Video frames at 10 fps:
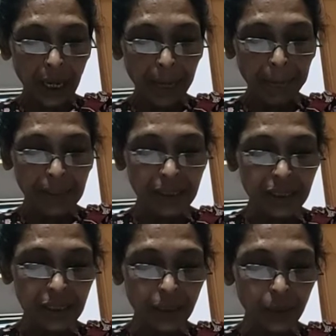A
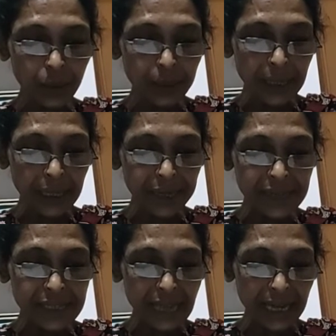person who
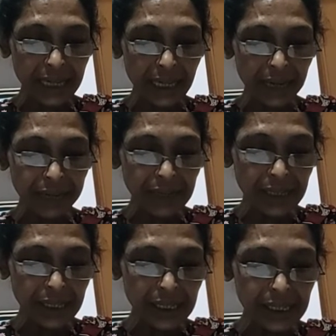believes that
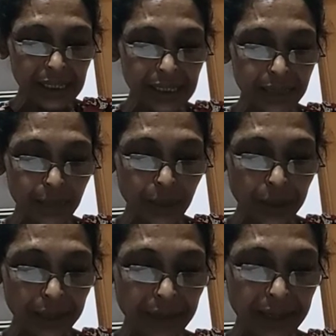everything is
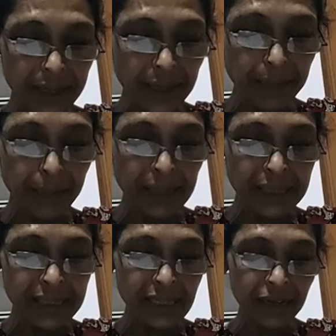motivated by
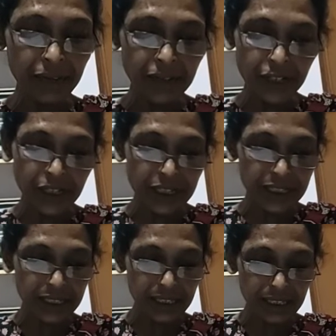
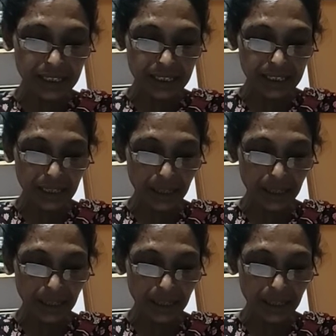selfishness.